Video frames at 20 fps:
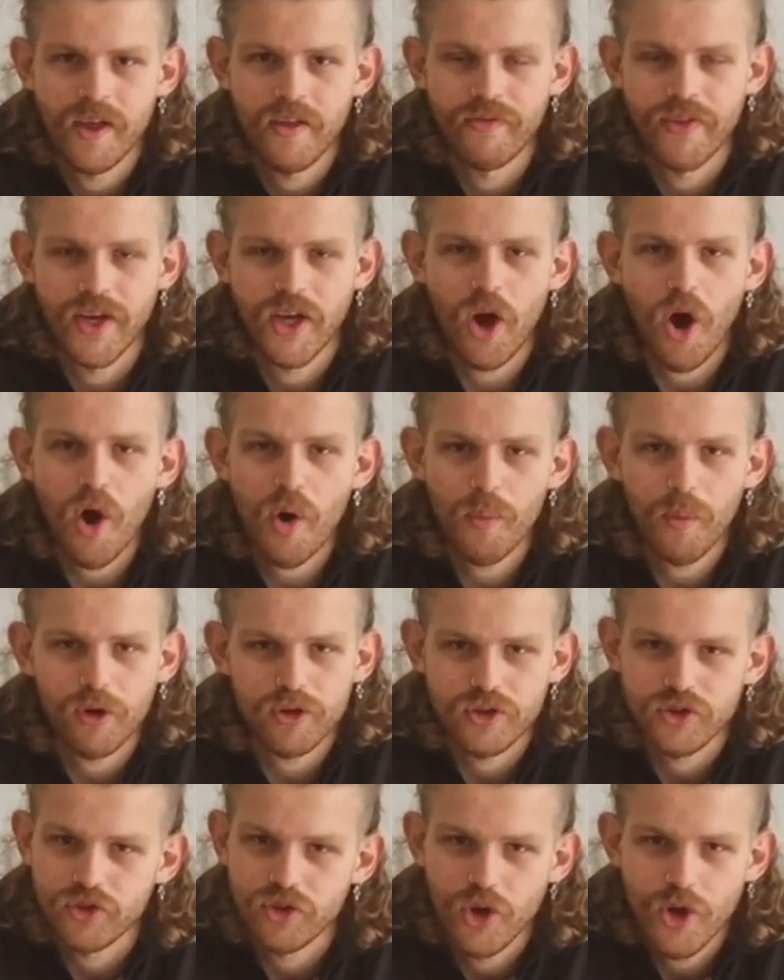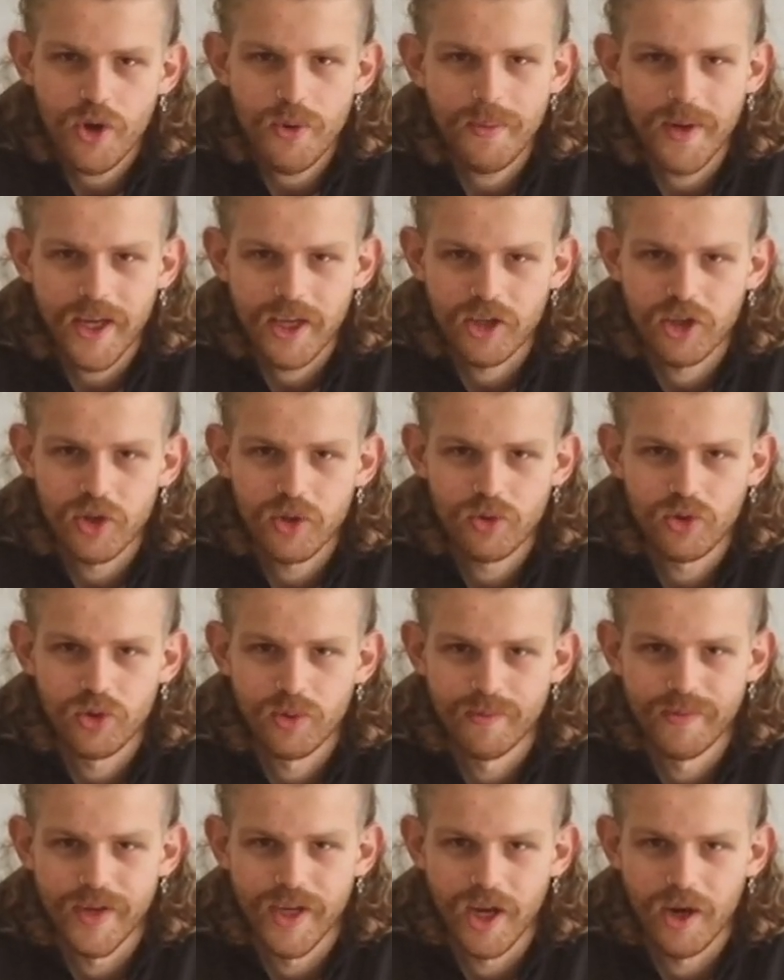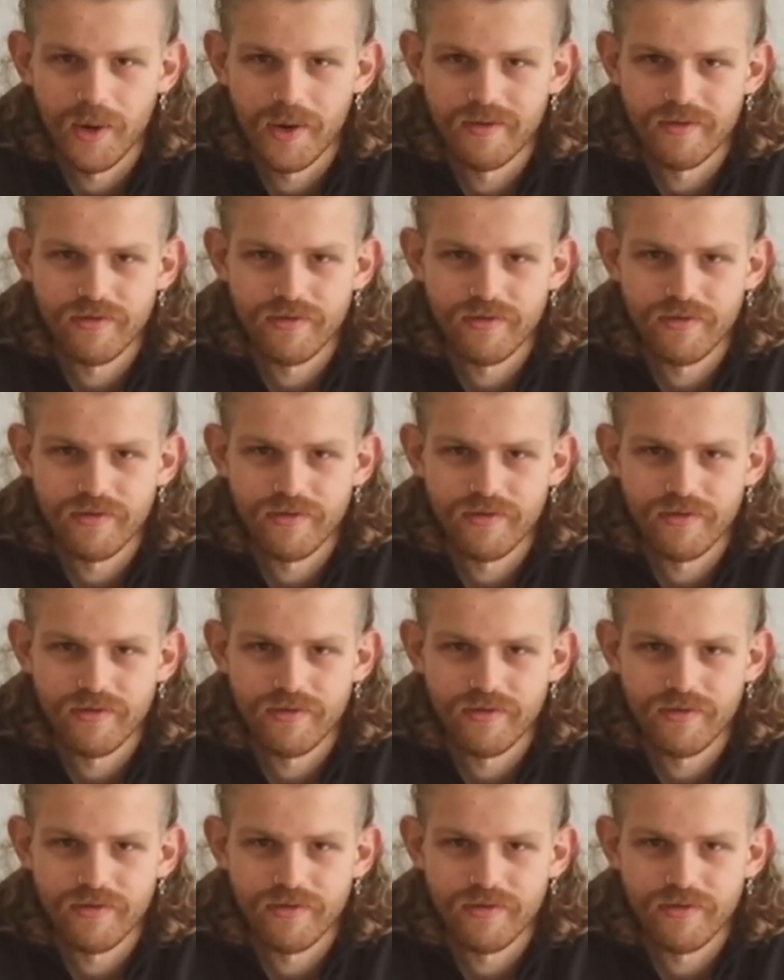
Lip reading: They can't watch a 2-minute YouTube video in